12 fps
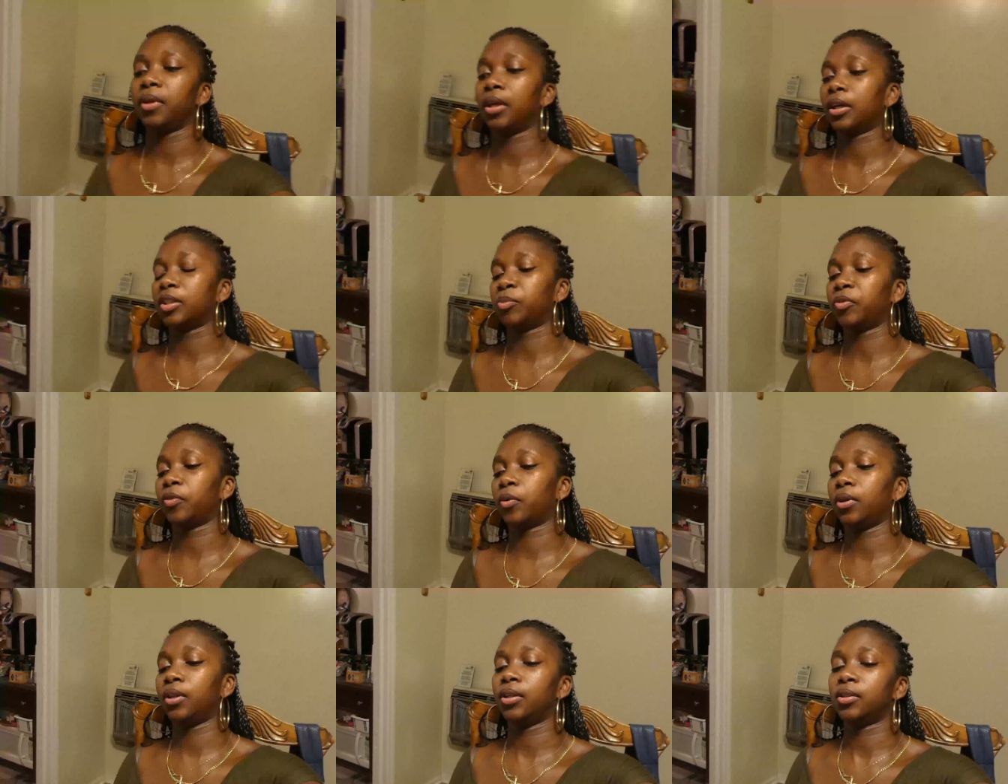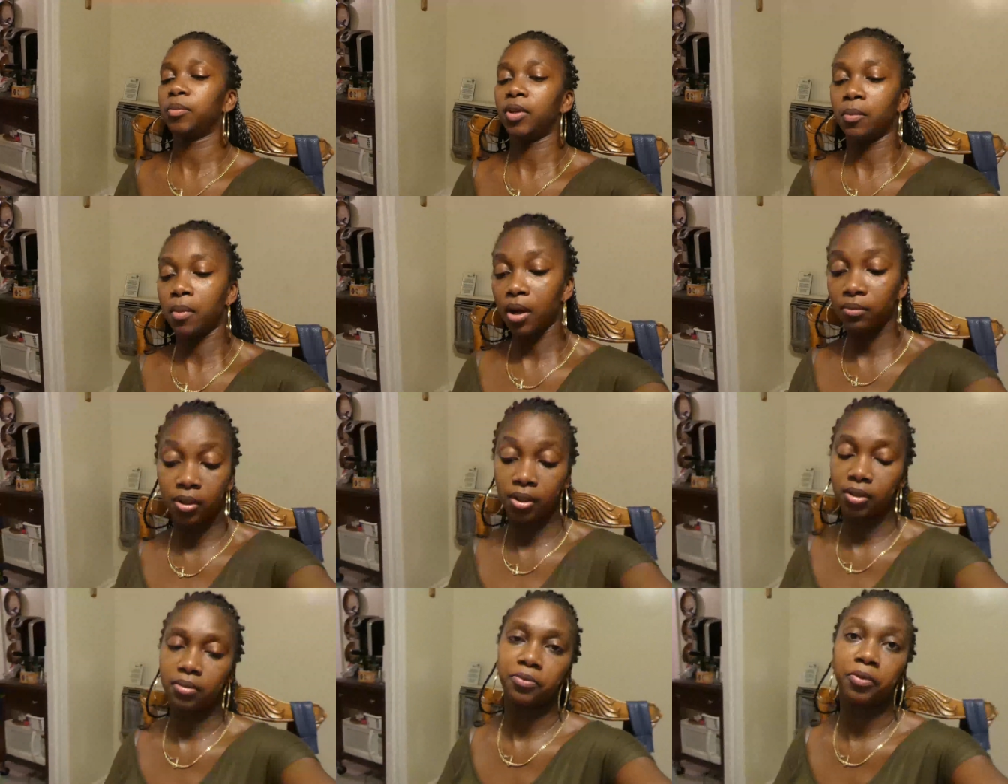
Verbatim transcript: because before this, me and mom did some